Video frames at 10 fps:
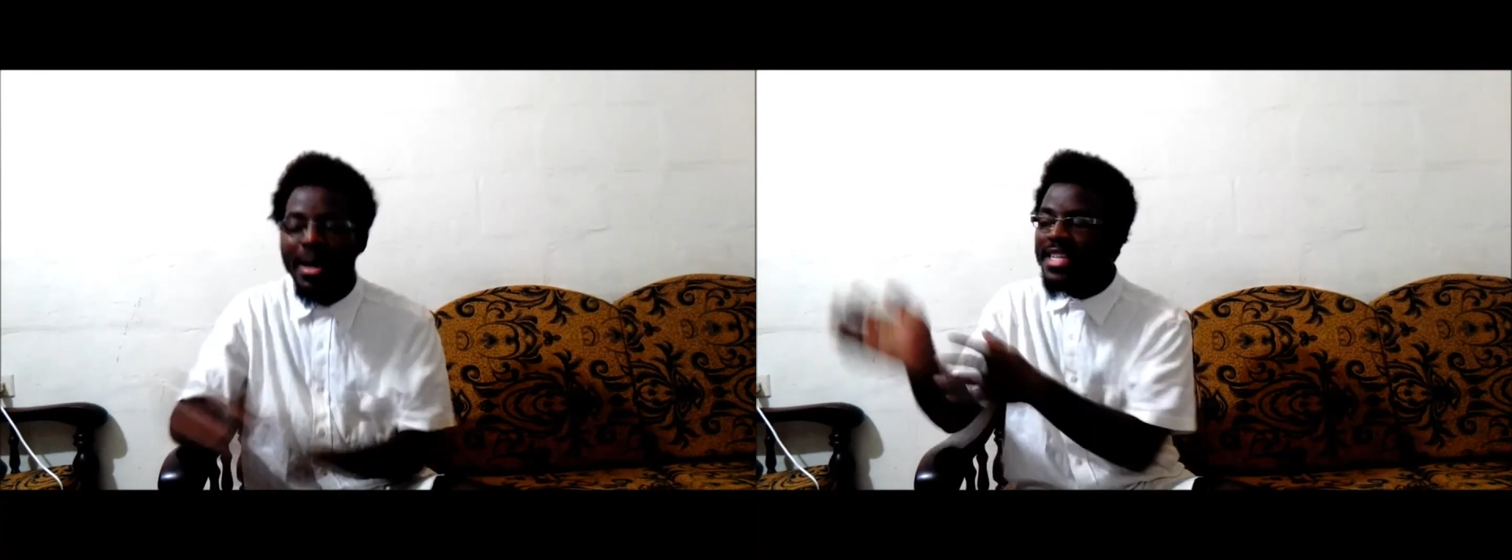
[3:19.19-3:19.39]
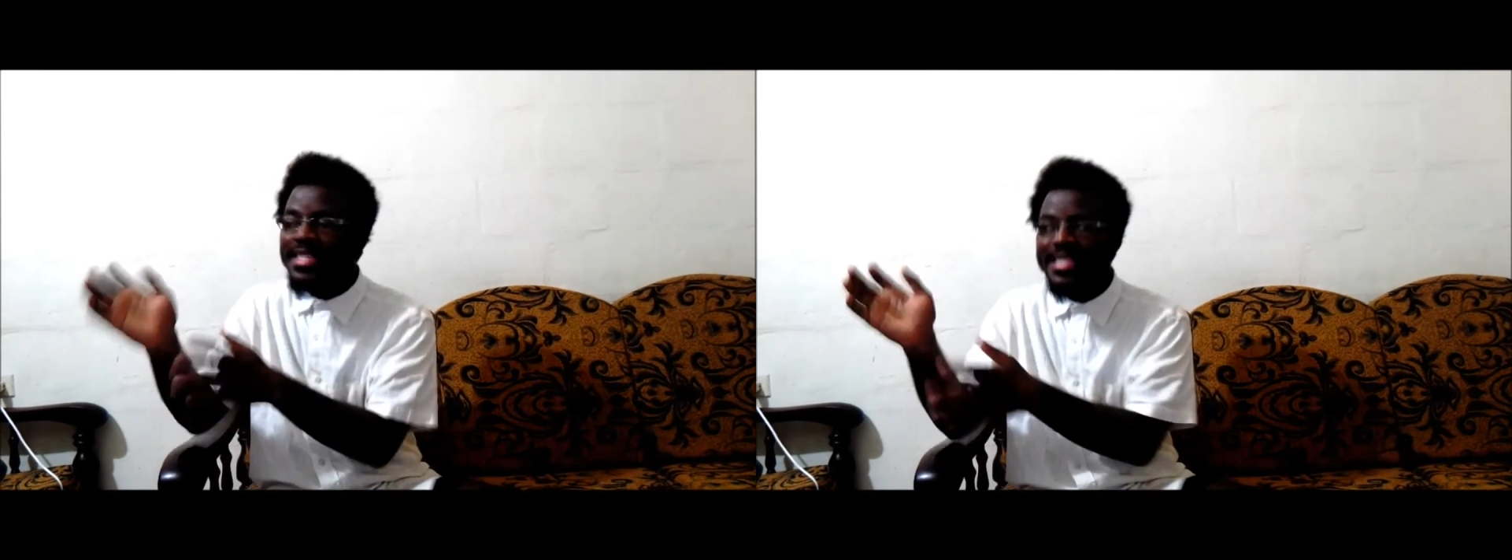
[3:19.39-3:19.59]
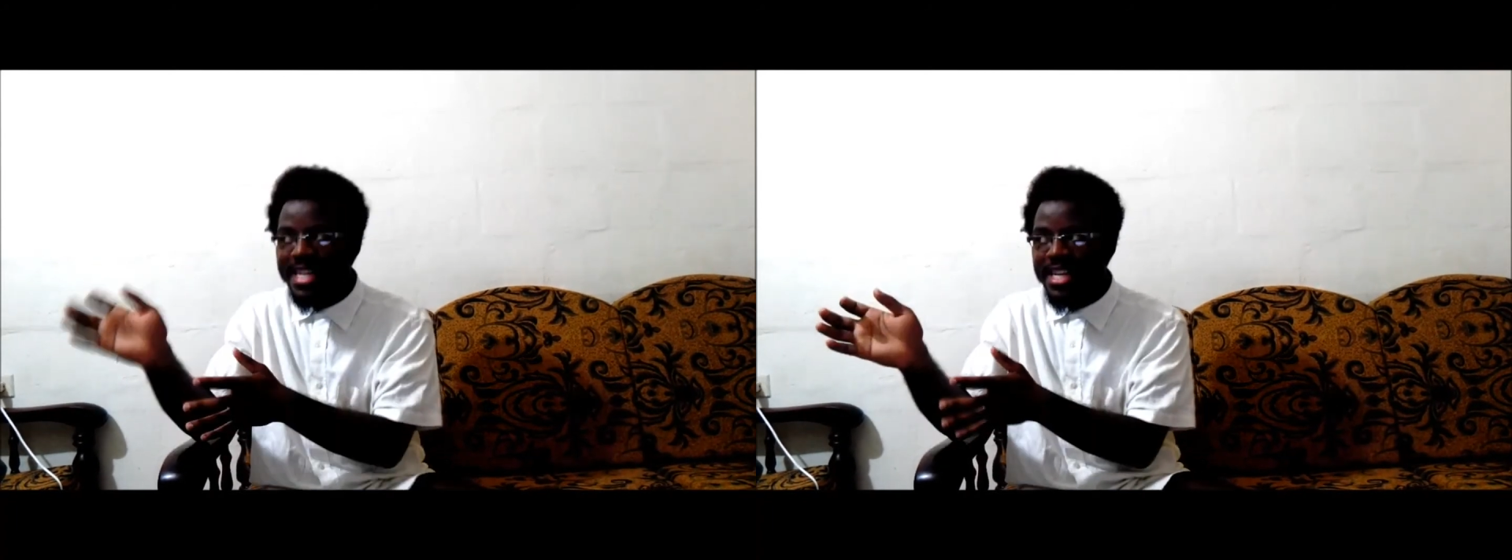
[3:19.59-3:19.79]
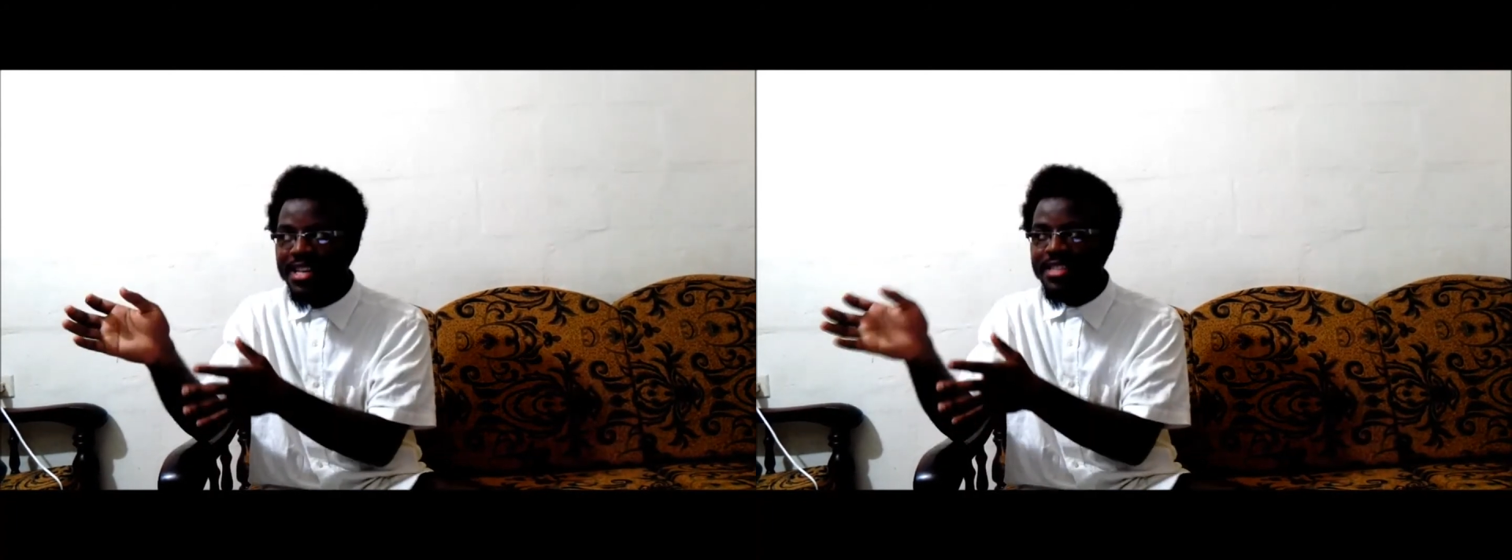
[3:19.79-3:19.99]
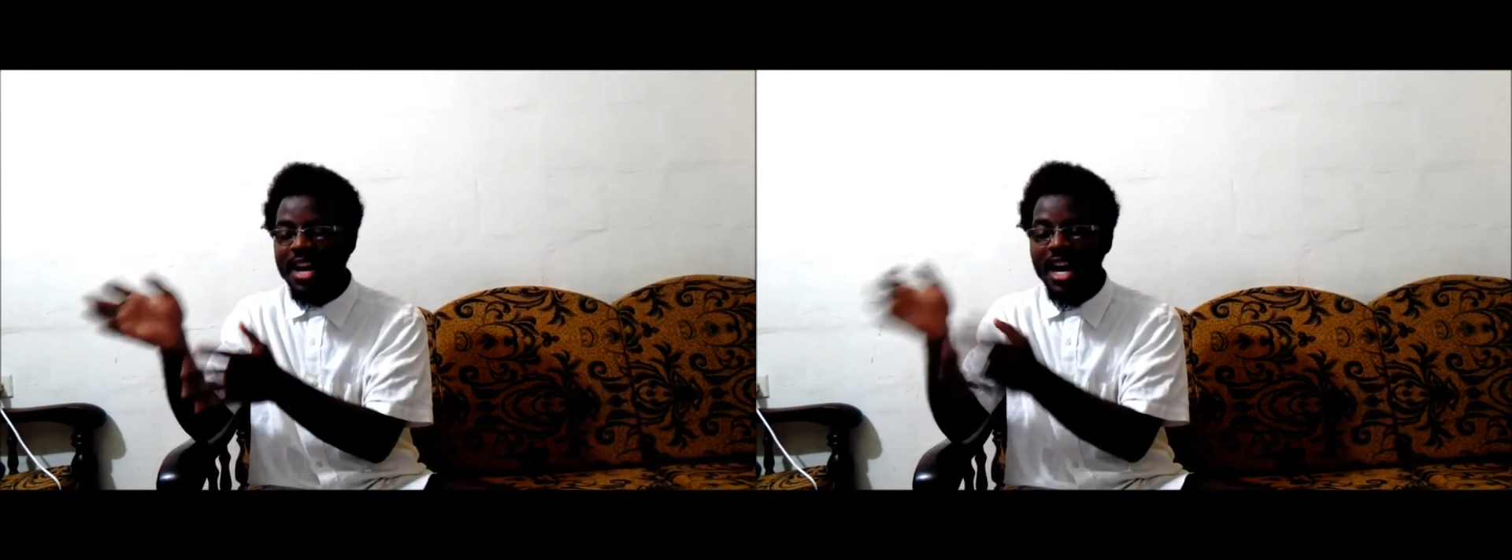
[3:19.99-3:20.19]

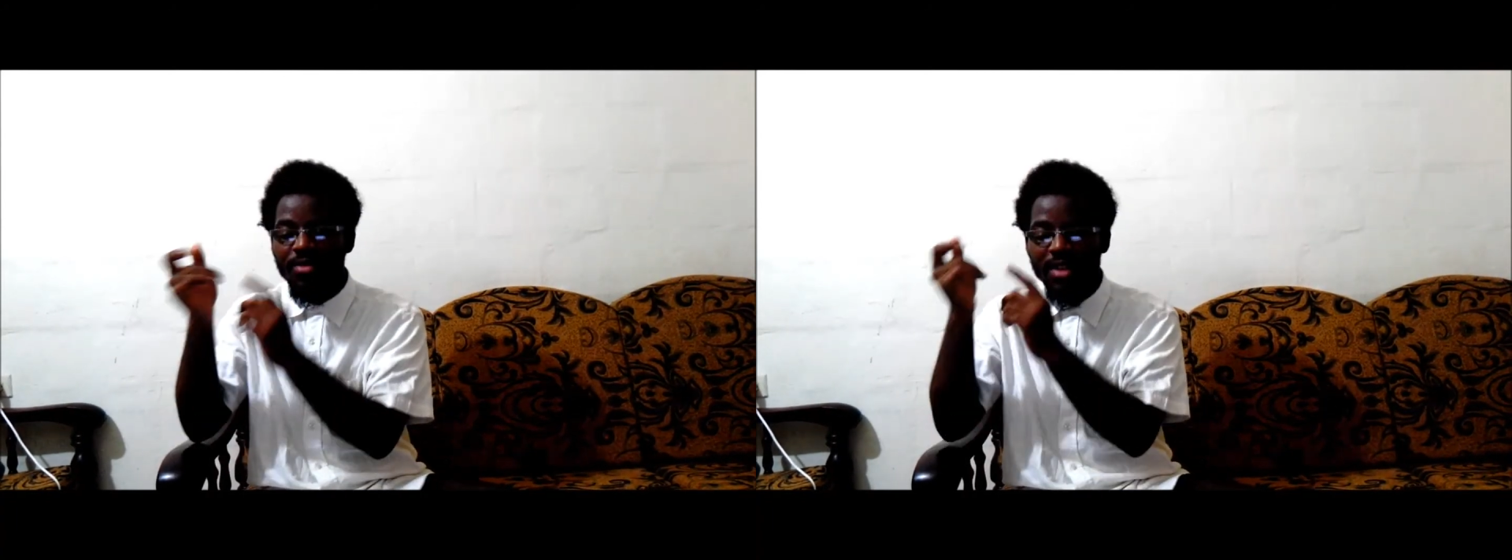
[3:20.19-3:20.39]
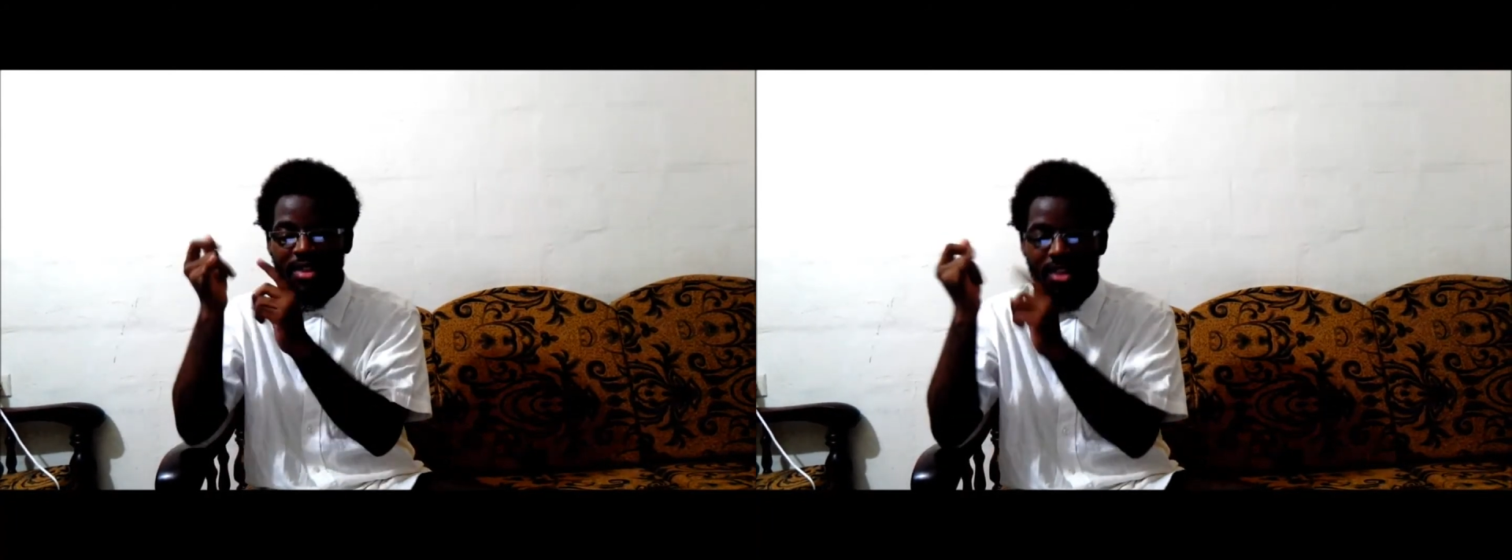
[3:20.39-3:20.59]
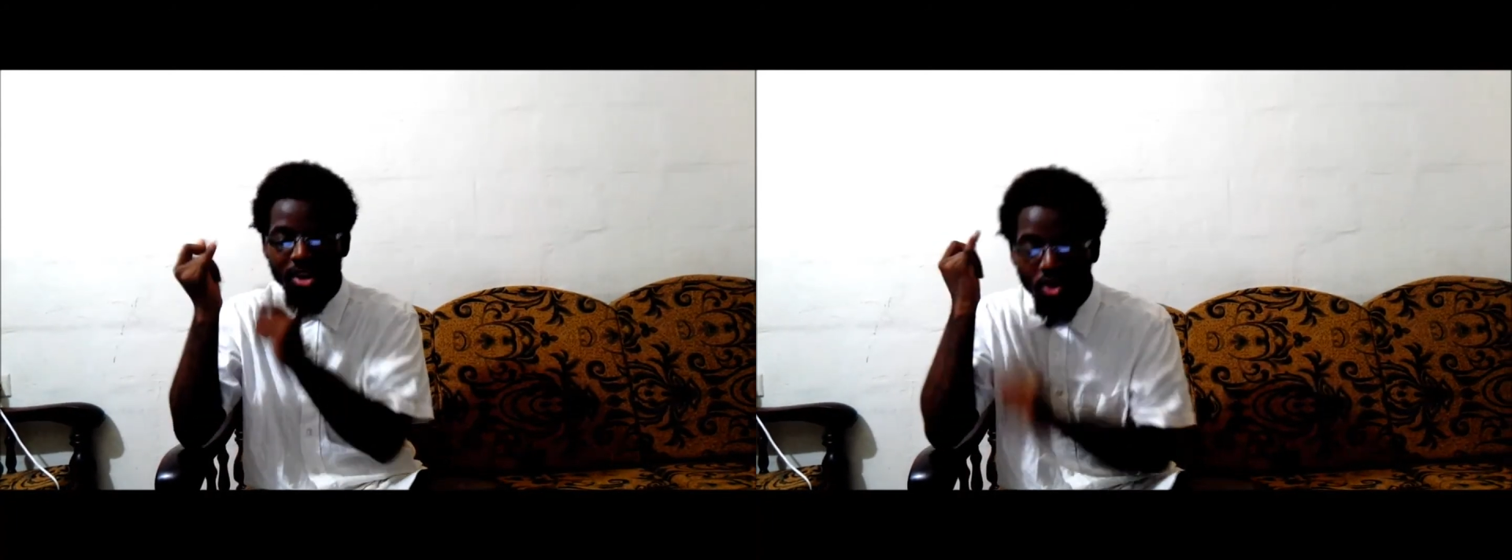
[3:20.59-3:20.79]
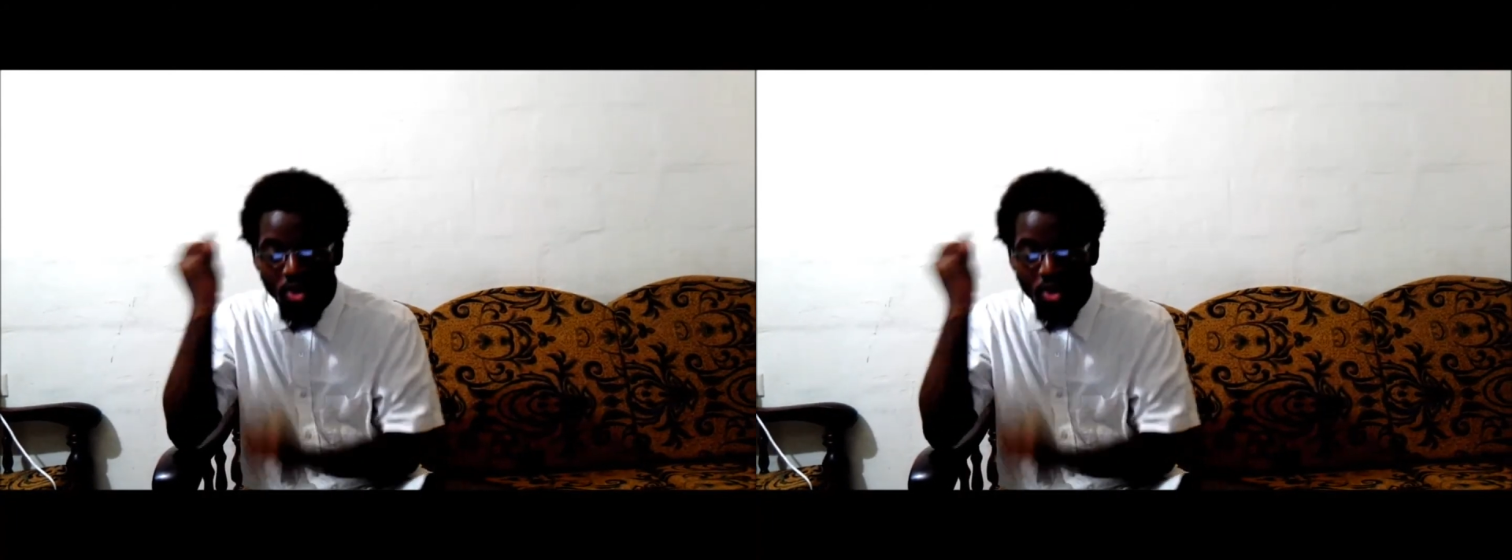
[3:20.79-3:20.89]
Palestinians are having their